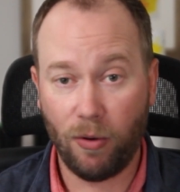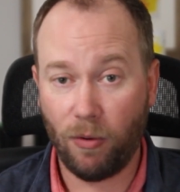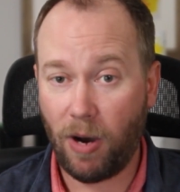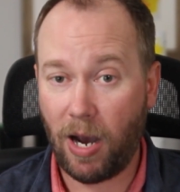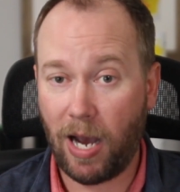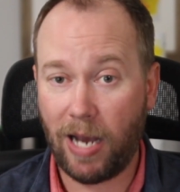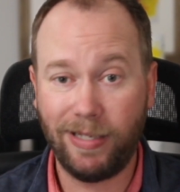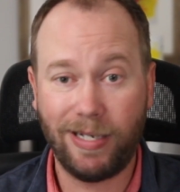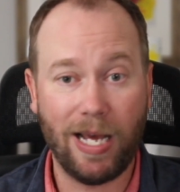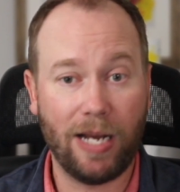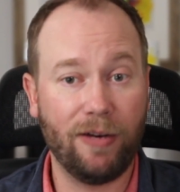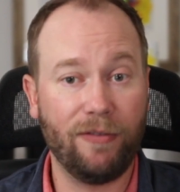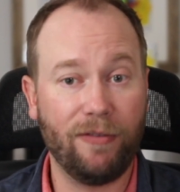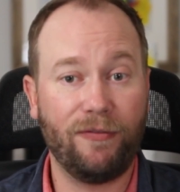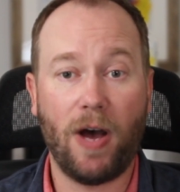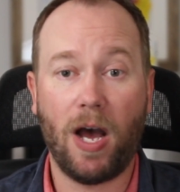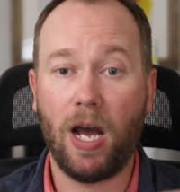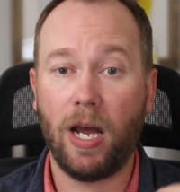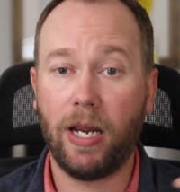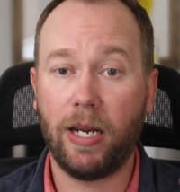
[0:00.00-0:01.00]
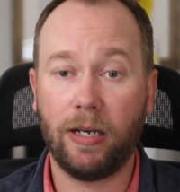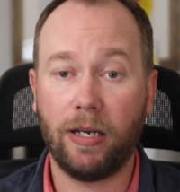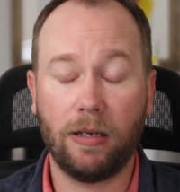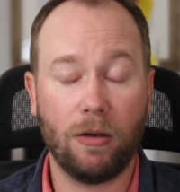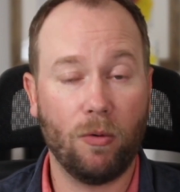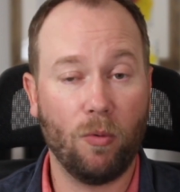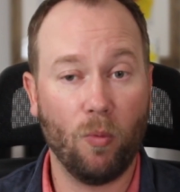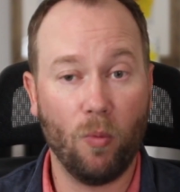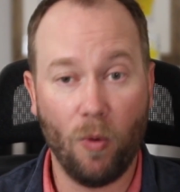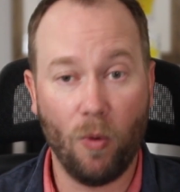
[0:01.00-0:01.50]
identifying
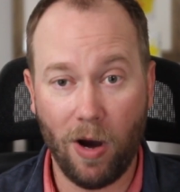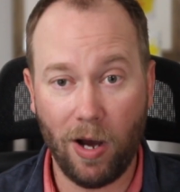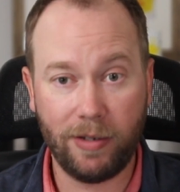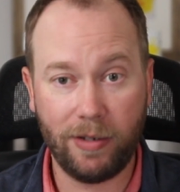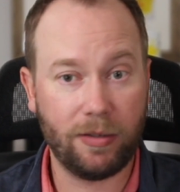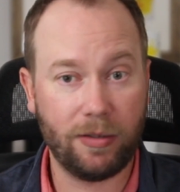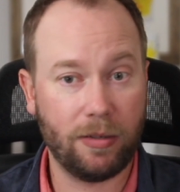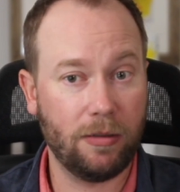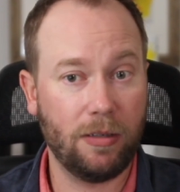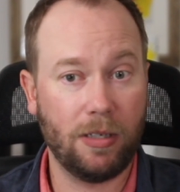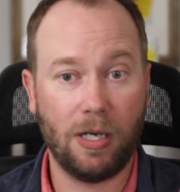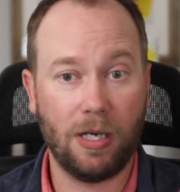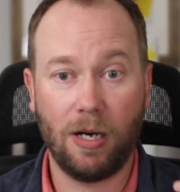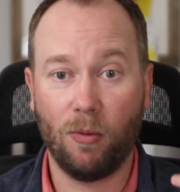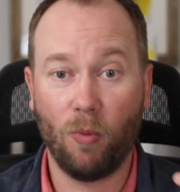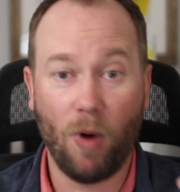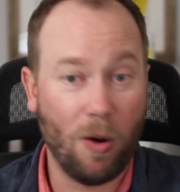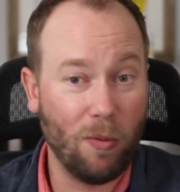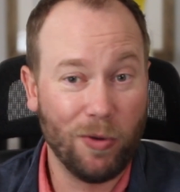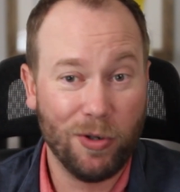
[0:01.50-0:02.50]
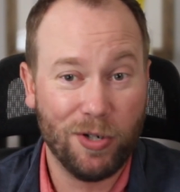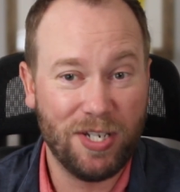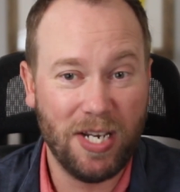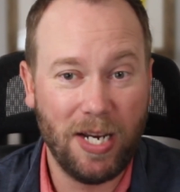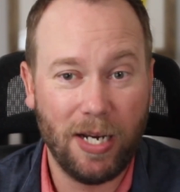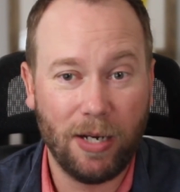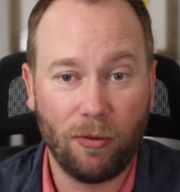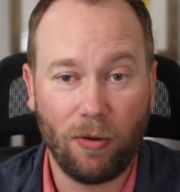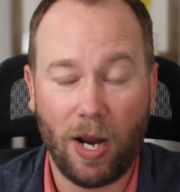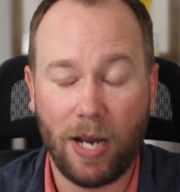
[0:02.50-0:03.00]
what we're
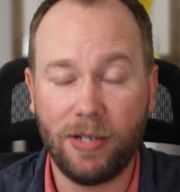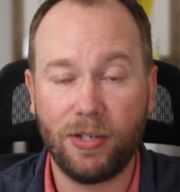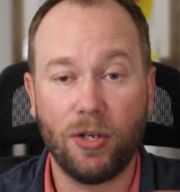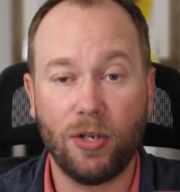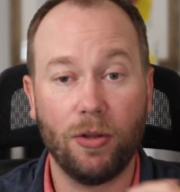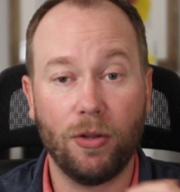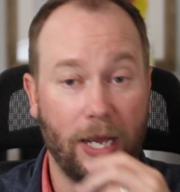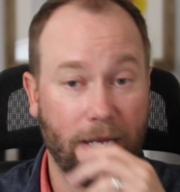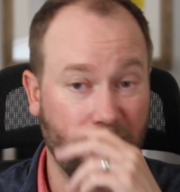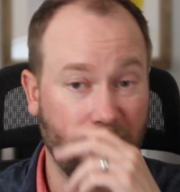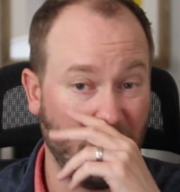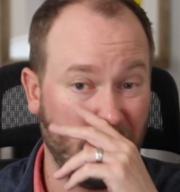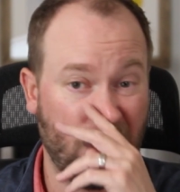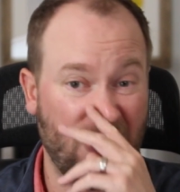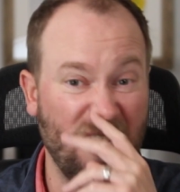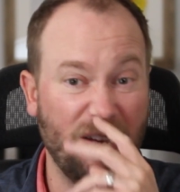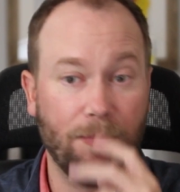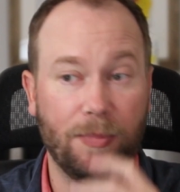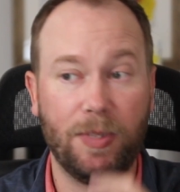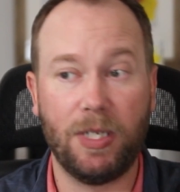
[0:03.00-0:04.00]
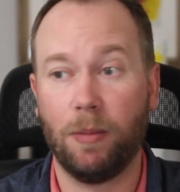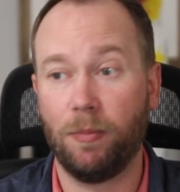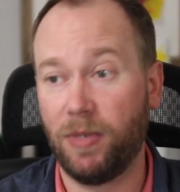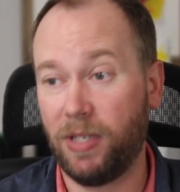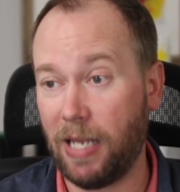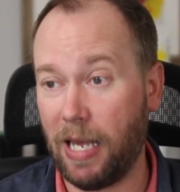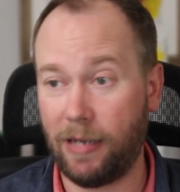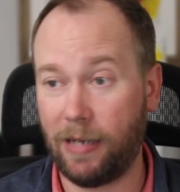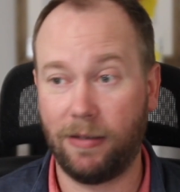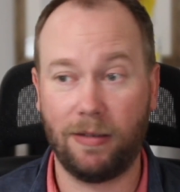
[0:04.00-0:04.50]
seeing, right? So like those
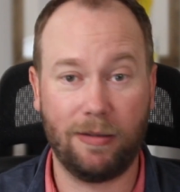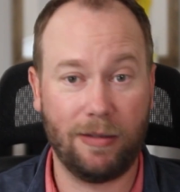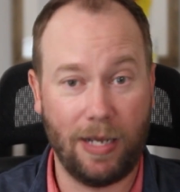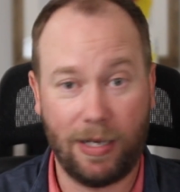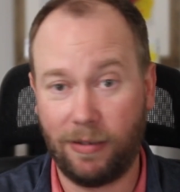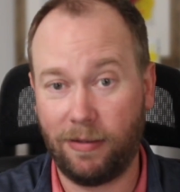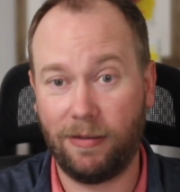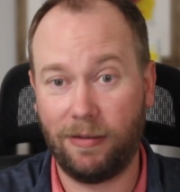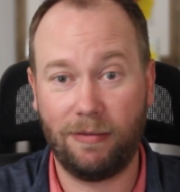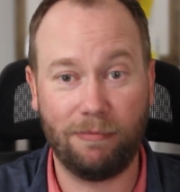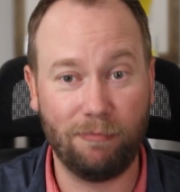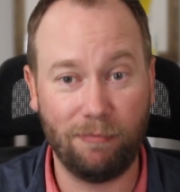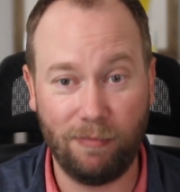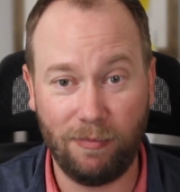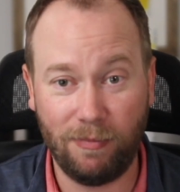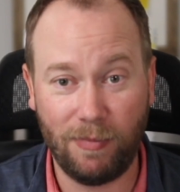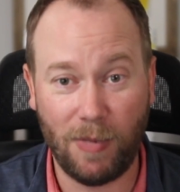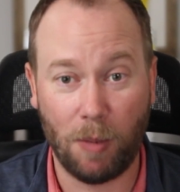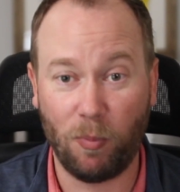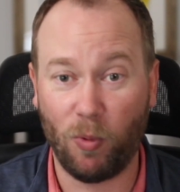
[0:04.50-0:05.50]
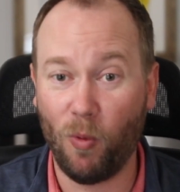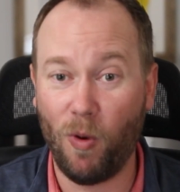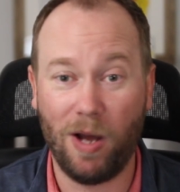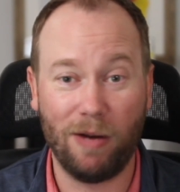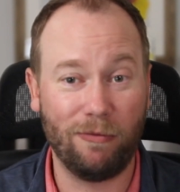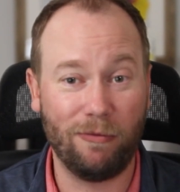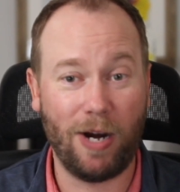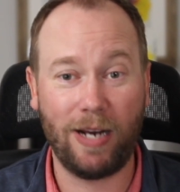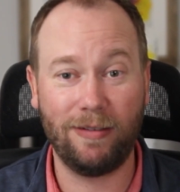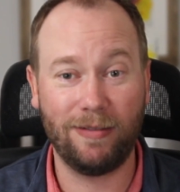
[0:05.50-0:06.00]
symptoms, that's number
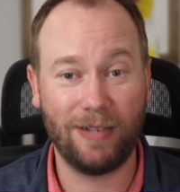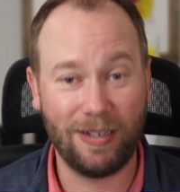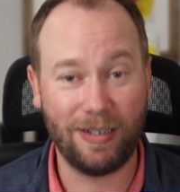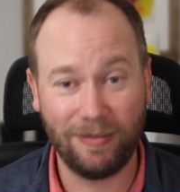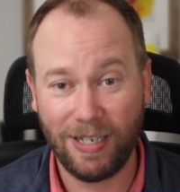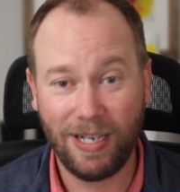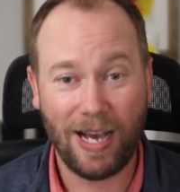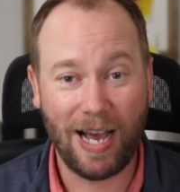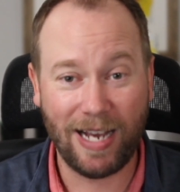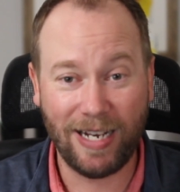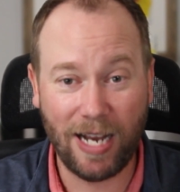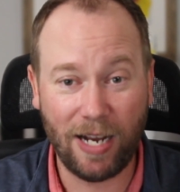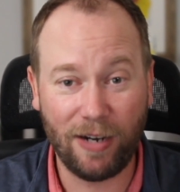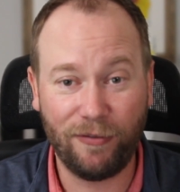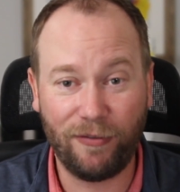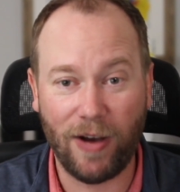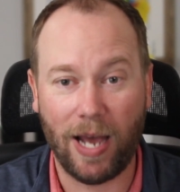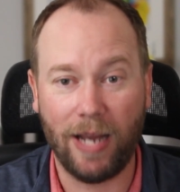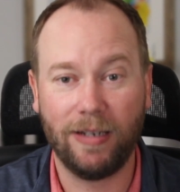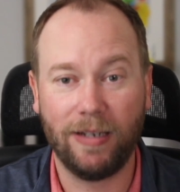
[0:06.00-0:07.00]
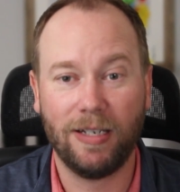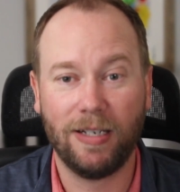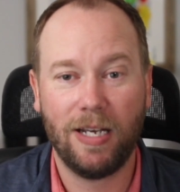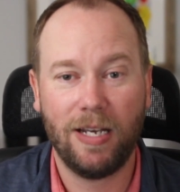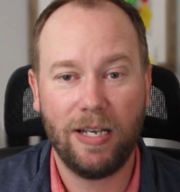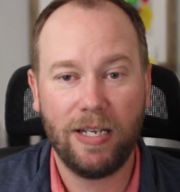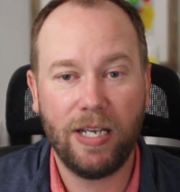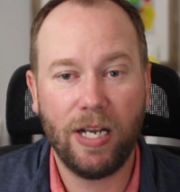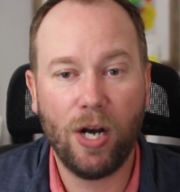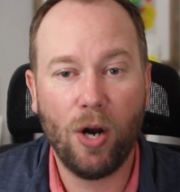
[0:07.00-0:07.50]
one, right? Identify,
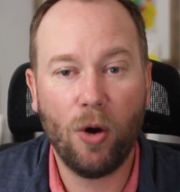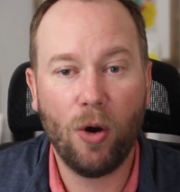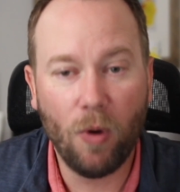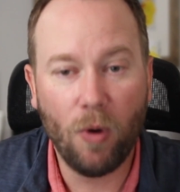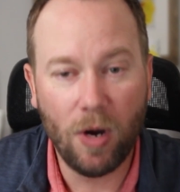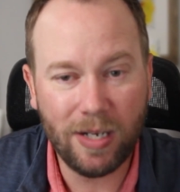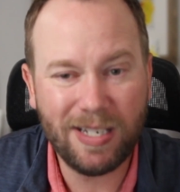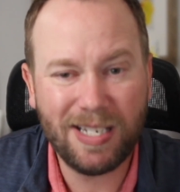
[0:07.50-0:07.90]
what